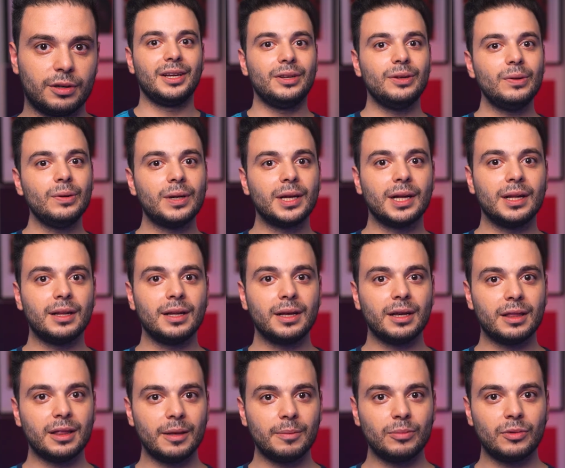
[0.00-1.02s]
You can
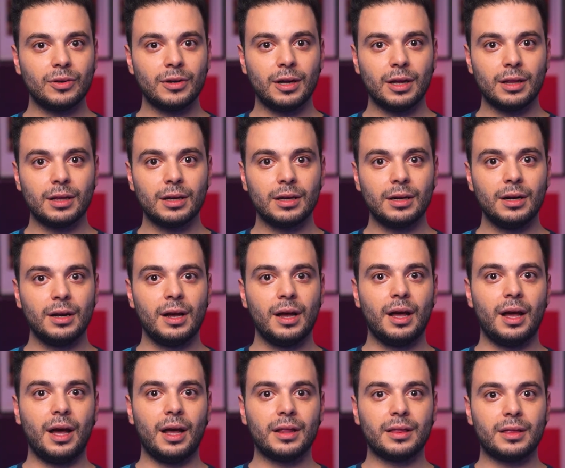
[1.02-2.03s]
link them together
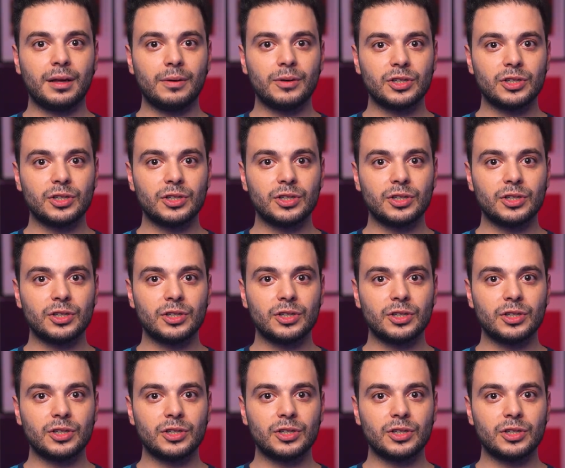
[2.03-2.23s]
and the